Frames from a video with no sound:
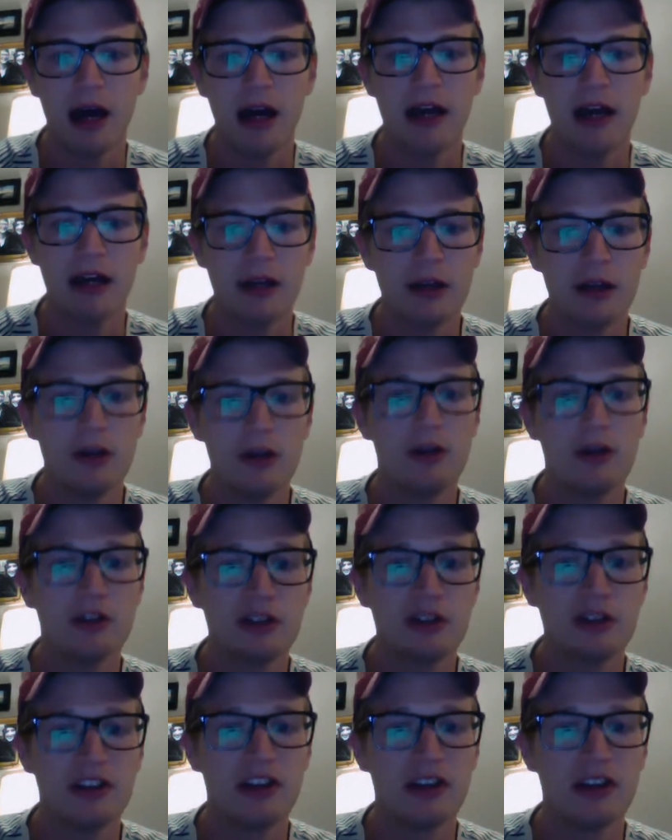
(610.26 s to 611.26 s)
And it
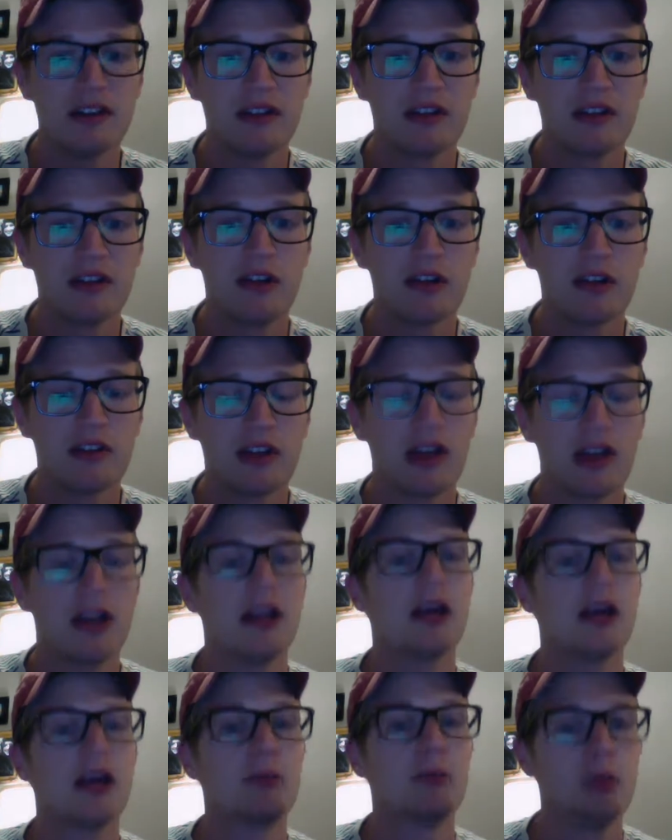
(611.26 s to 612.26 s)
usually tends to just kind of
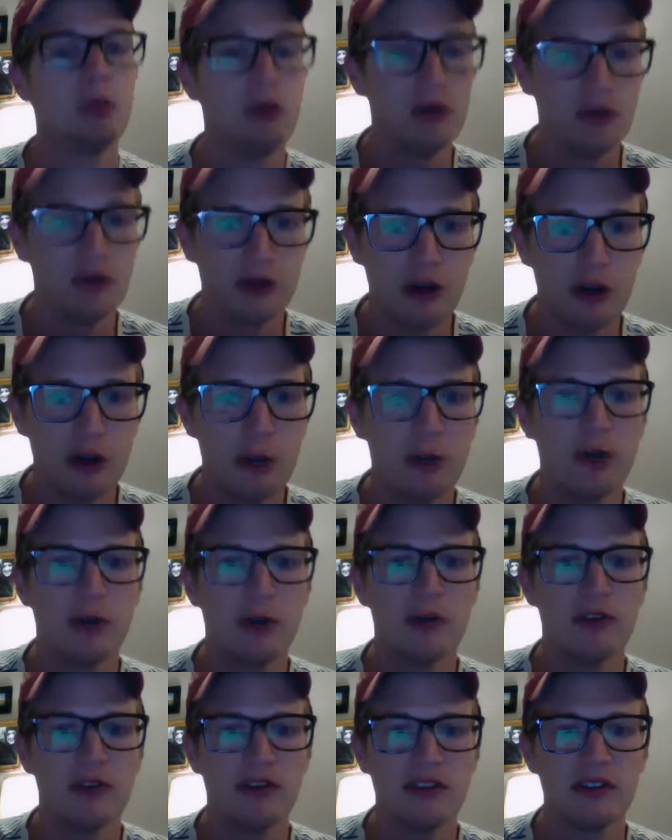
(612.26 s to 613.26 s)
like boost your
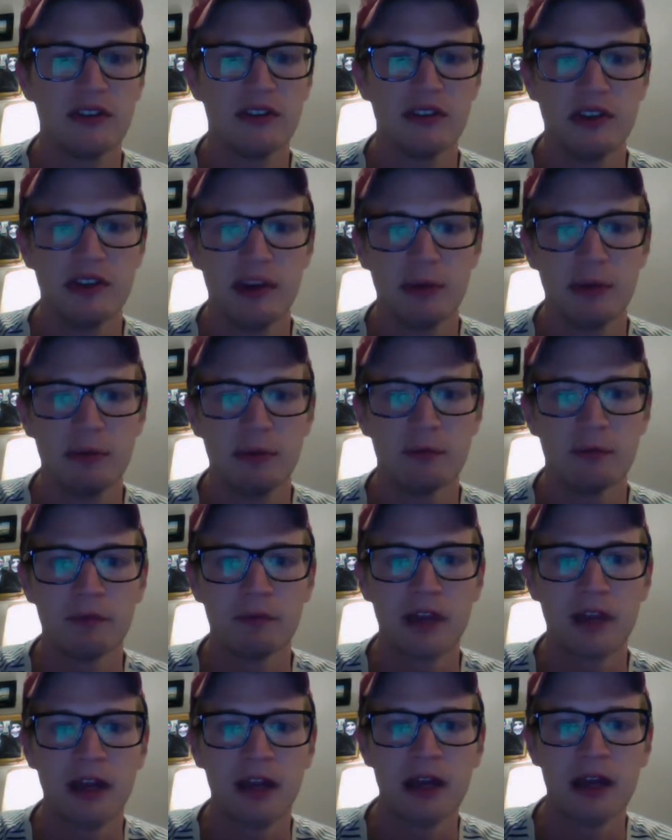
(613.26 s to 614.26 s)
immune system.
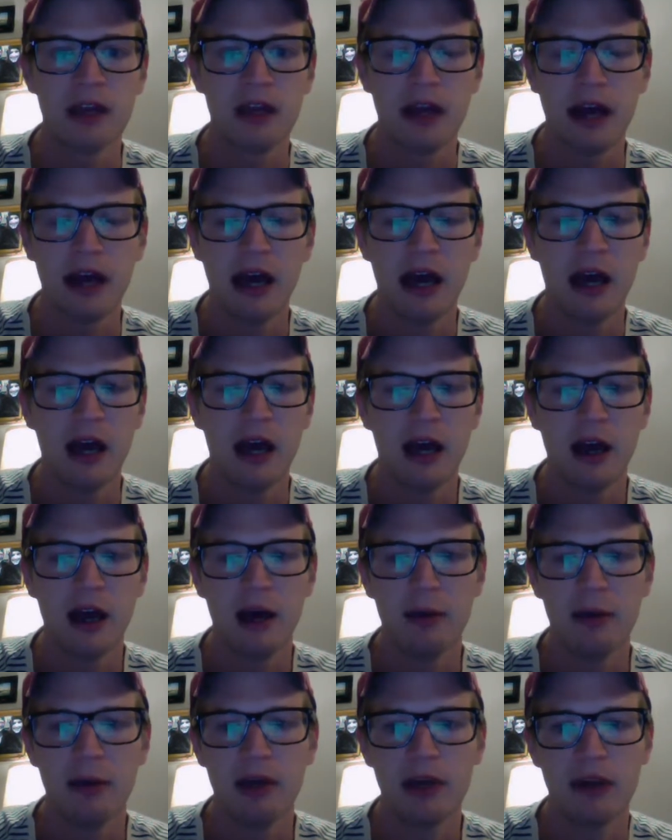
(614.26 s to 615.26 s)

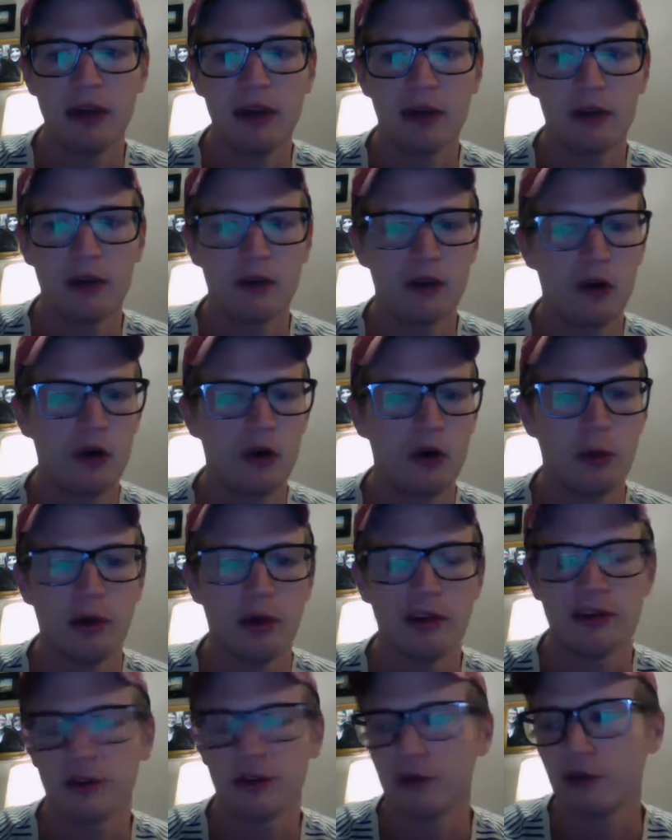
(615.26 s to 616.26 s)
And then there's a whole
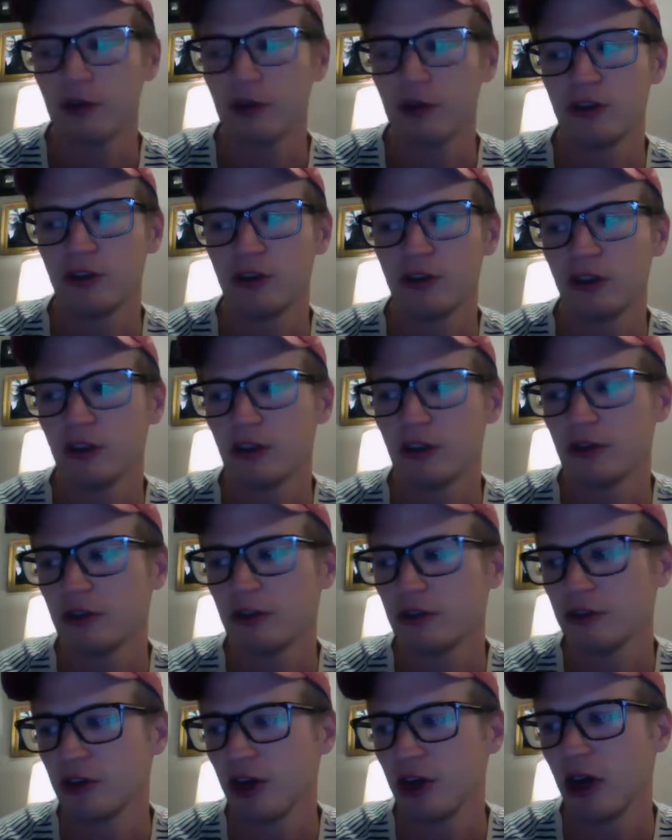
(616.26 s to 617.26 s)
bunch of
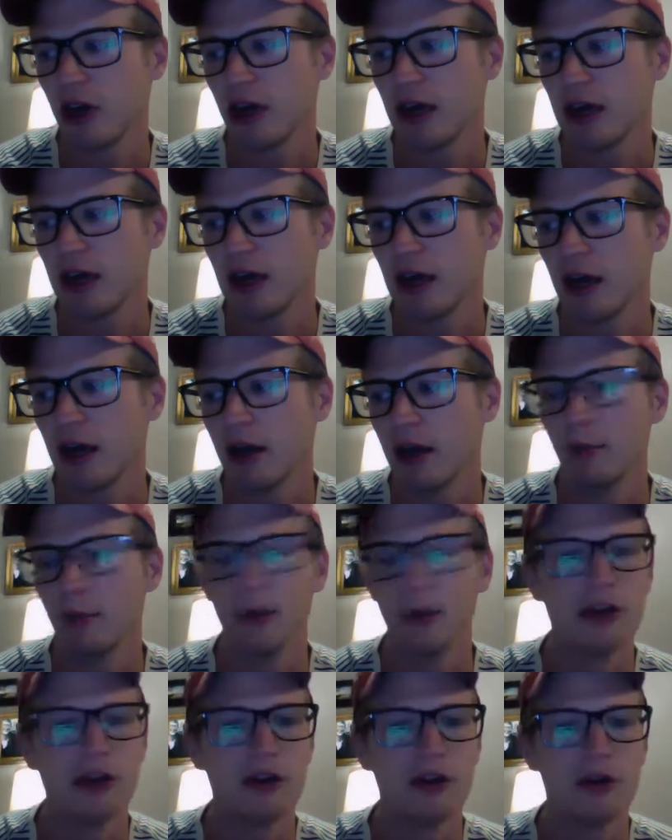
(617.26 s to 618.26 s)
research on
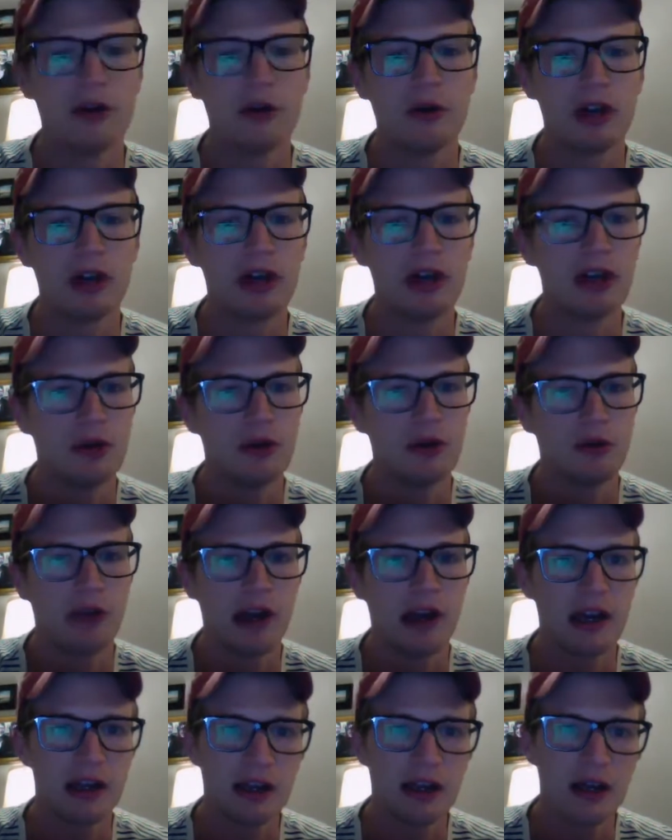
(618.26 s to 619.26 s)
melaleuca and
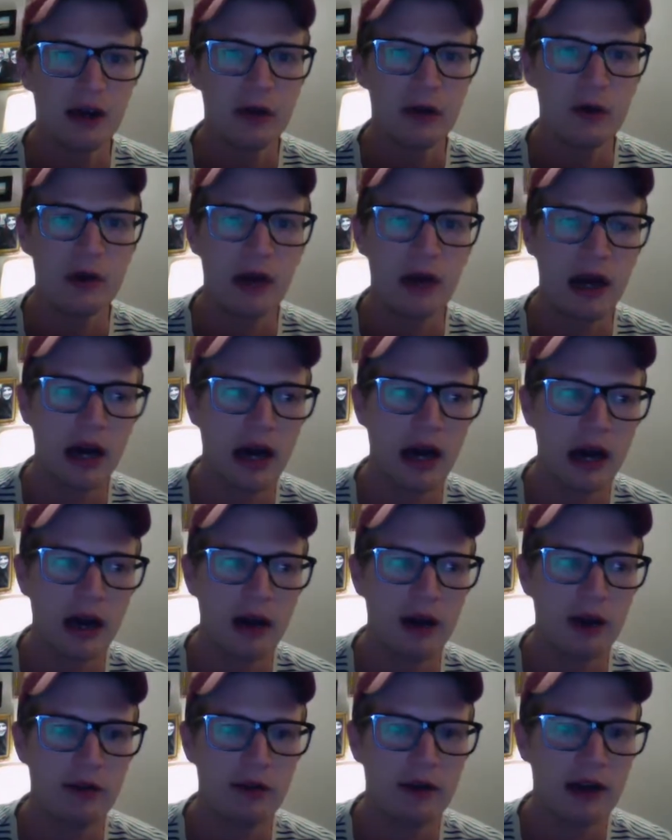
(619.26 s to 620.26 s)
oregano.
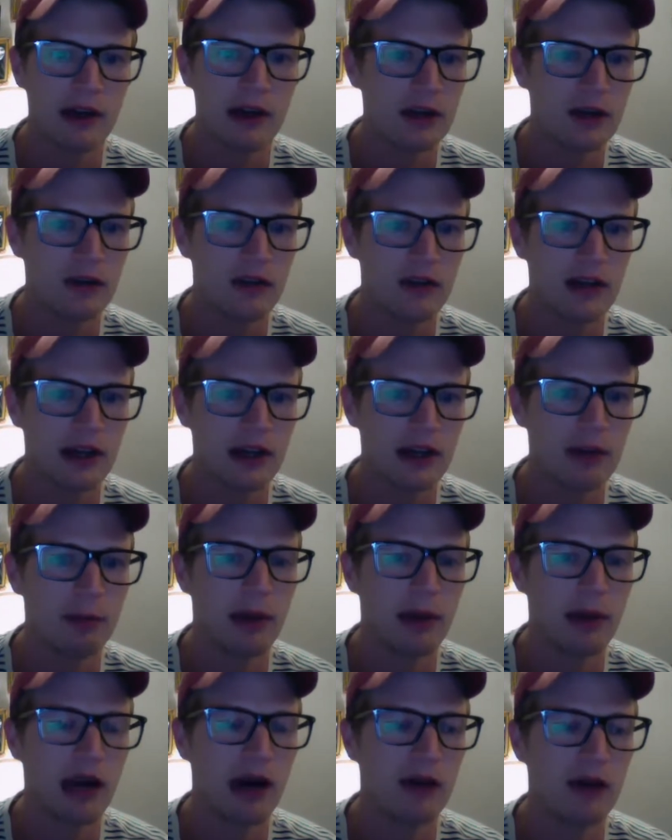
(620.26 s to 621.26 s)
Oregano is like a
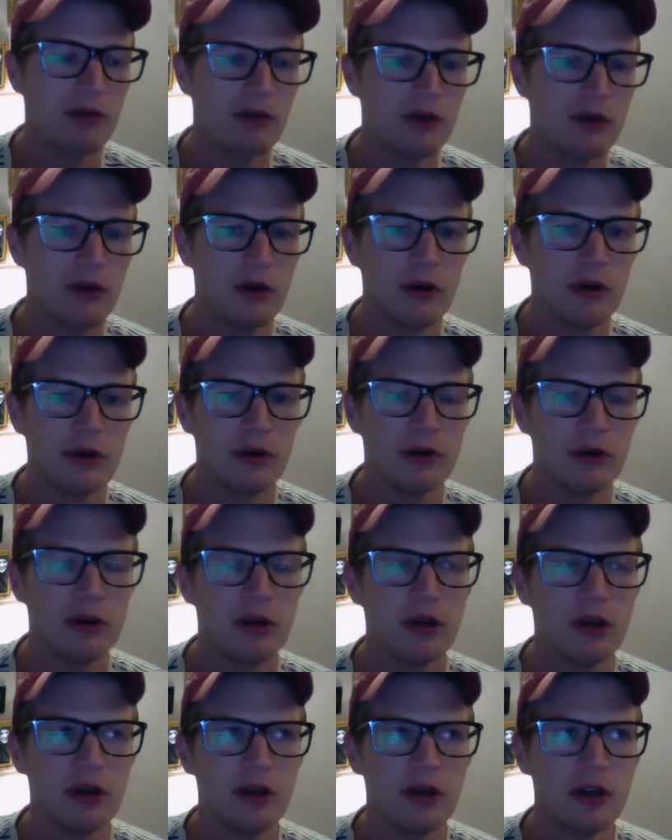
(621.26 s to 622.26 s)
powerful,
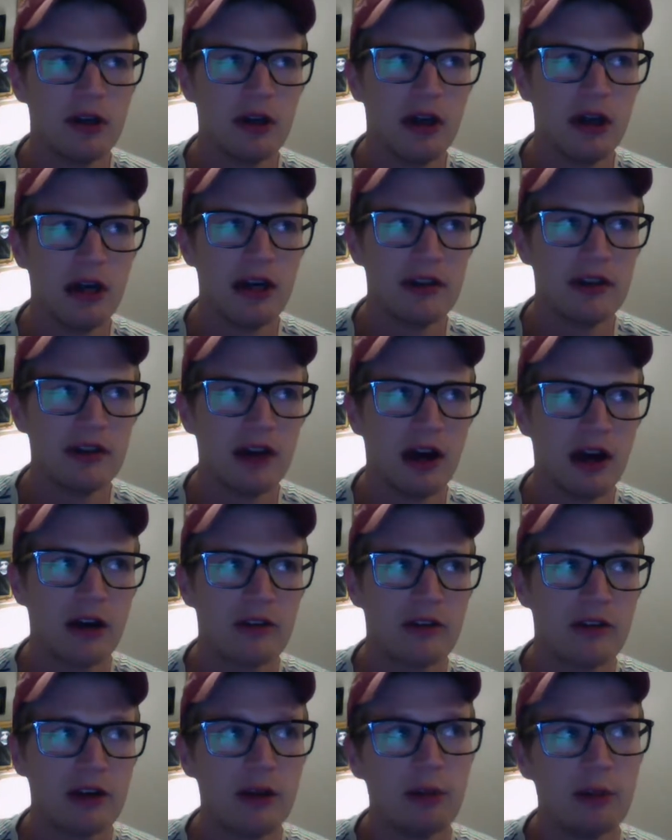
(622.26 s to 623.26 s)
not
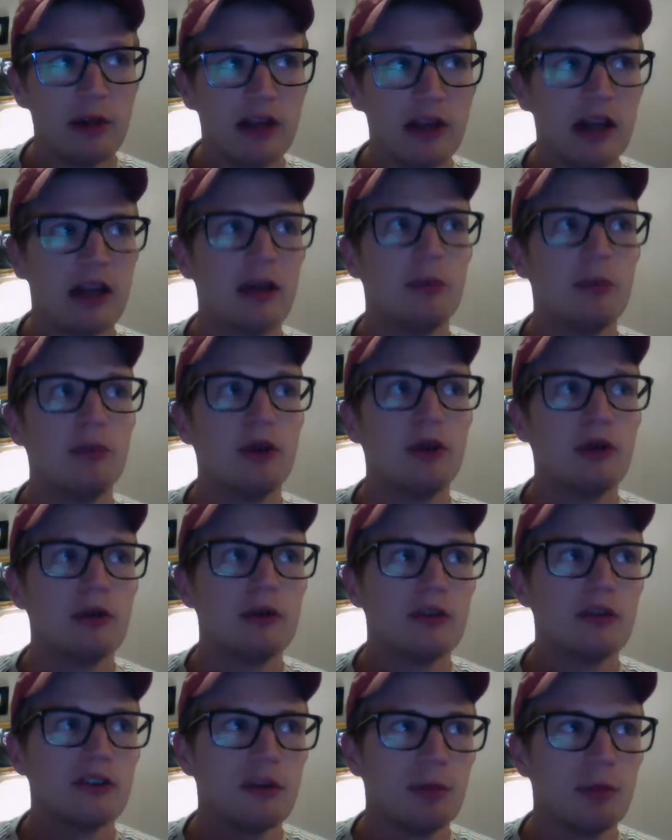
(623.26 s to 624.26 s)
antioxidant, but like
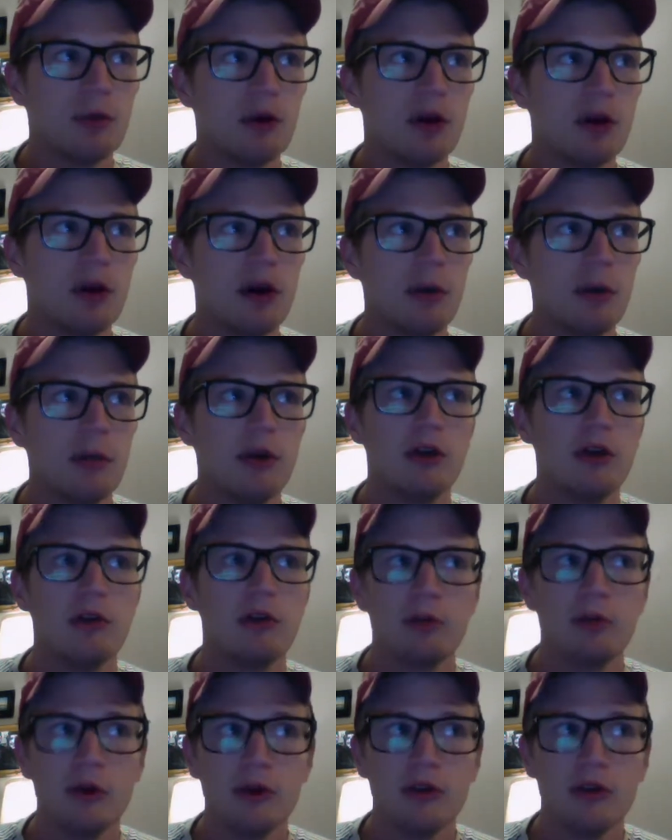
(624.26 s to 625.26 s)
immune support,
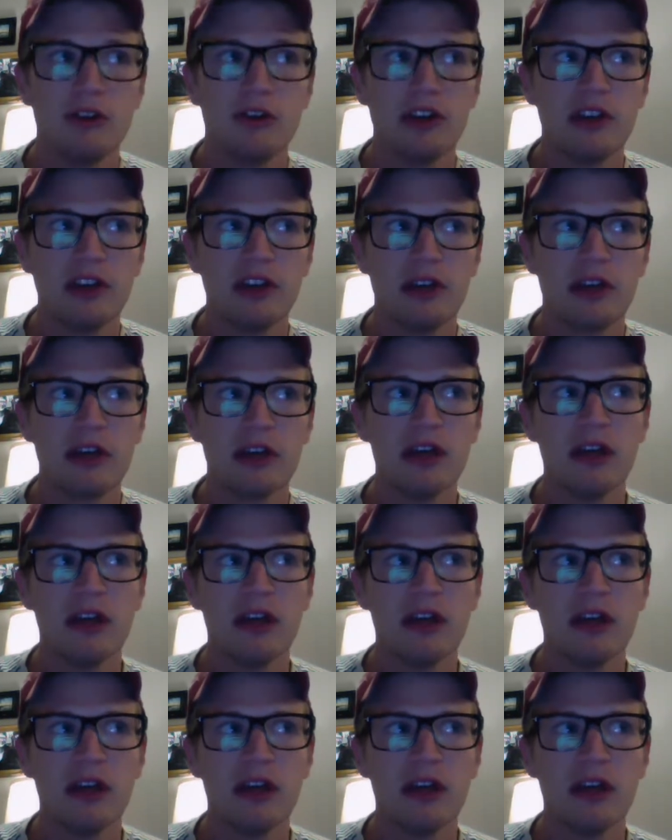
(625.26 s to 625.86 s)
immune boosting.